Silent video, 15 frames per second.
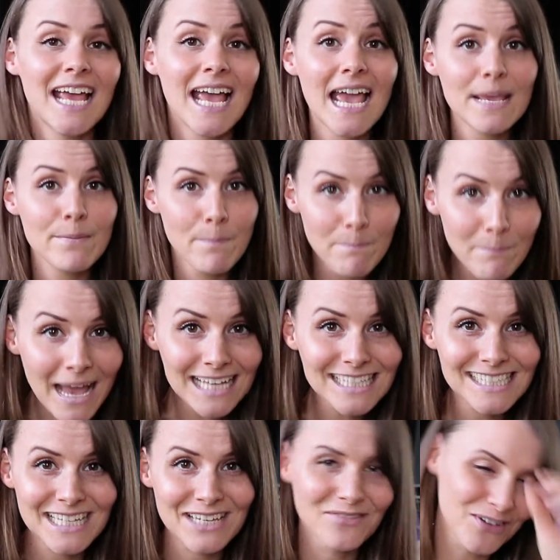a
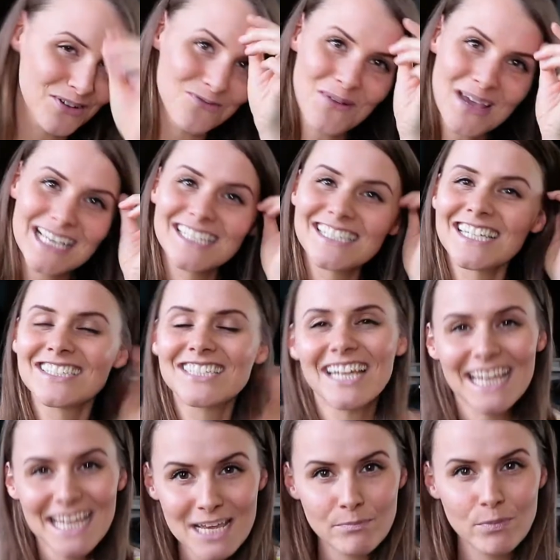massive waist to
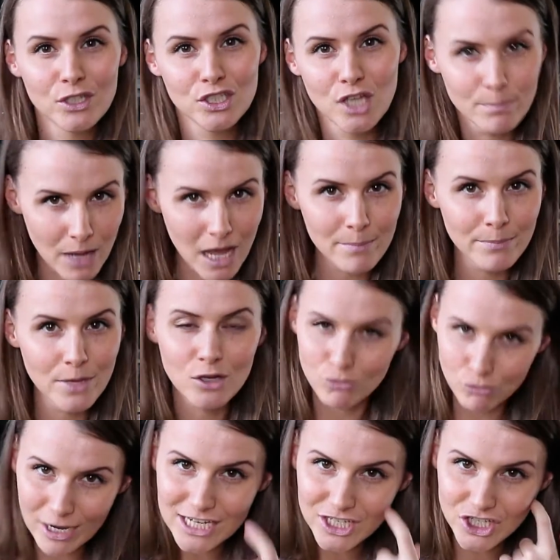hip to bum
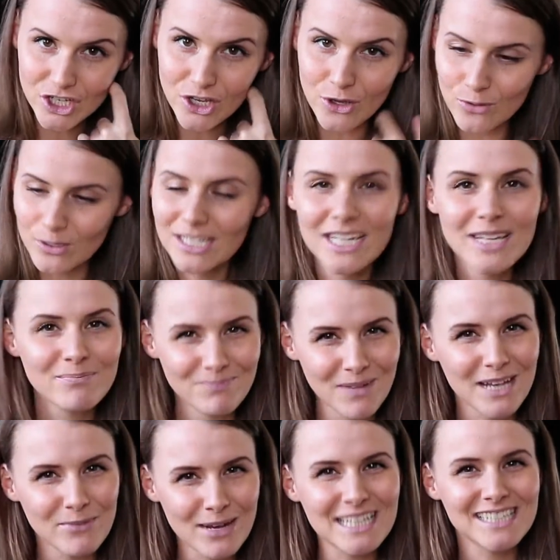ratio.
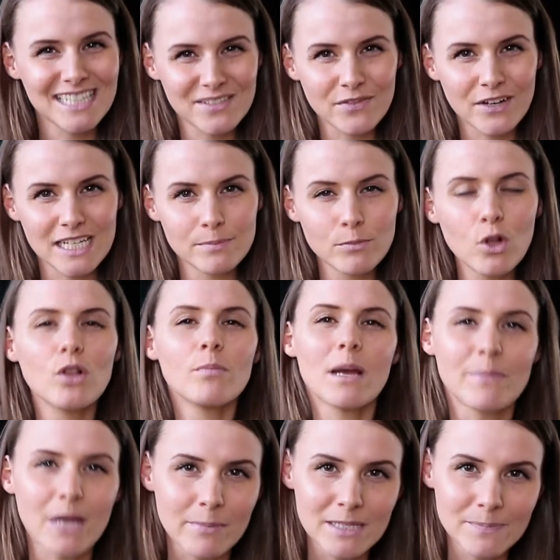My waist is very small, my
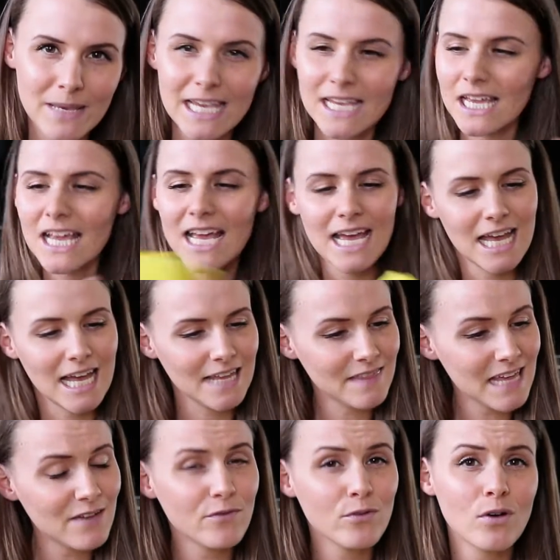bum is big,
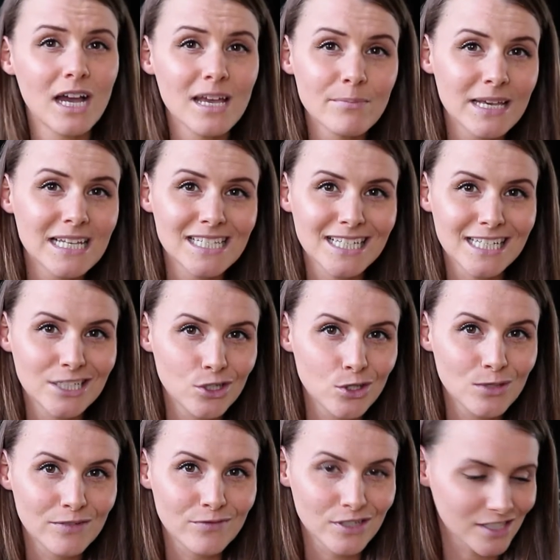therefore I'm basically
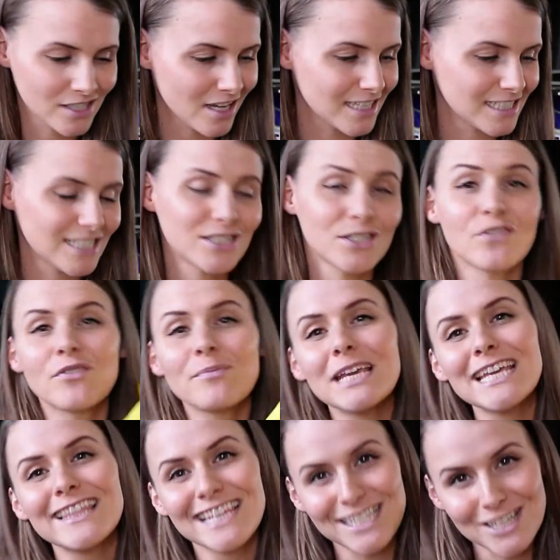2 different sizes. So for
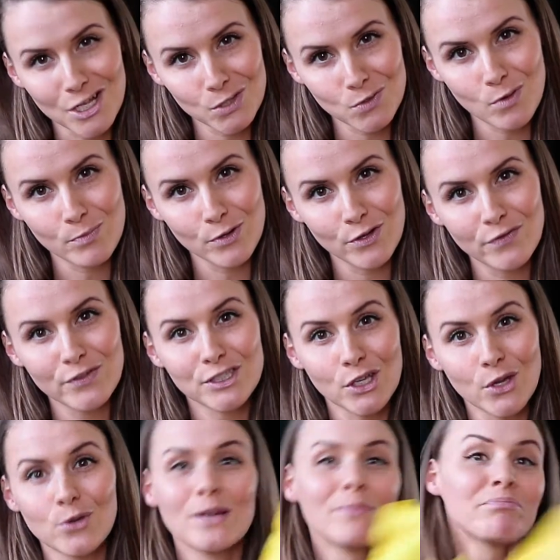me, these aren't squat proof,
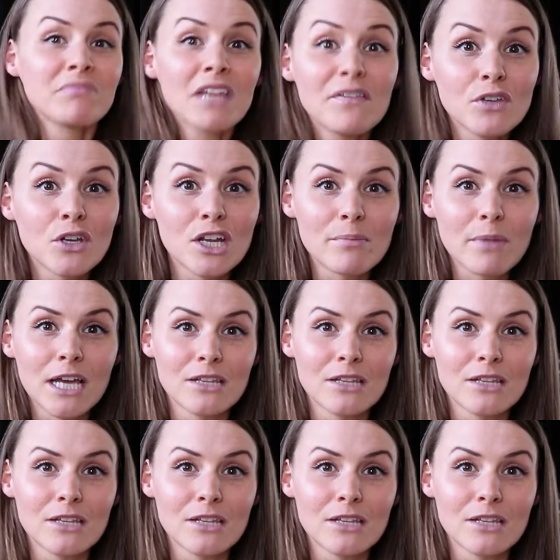so if you're gonna buy